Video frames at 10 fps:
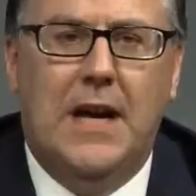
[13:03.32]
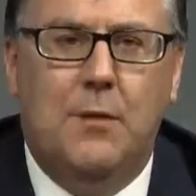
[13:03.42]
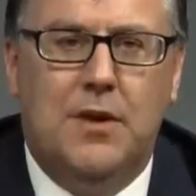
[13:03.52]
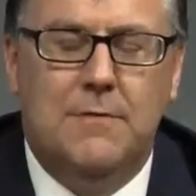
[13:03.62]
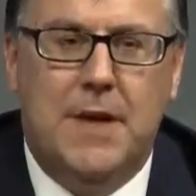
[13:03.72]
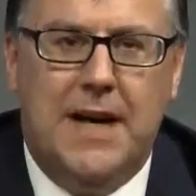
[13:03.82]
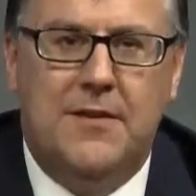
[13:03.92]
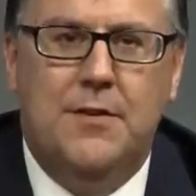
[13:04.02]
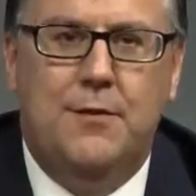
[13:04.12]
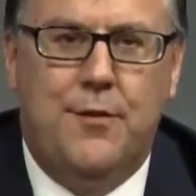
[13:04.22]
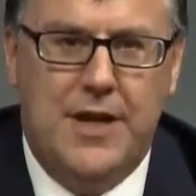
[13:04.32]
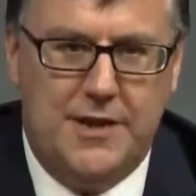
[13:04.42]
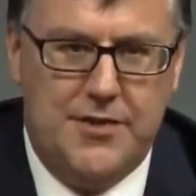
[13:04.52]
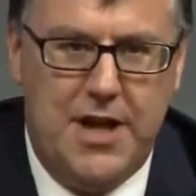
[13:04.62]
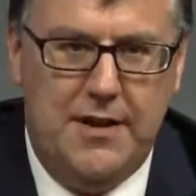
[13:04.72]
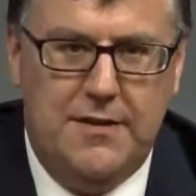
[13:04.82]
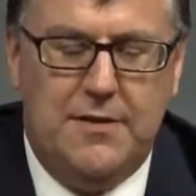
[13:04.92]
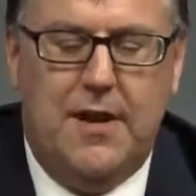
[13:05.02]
Hi, welcome back to Free Exchange.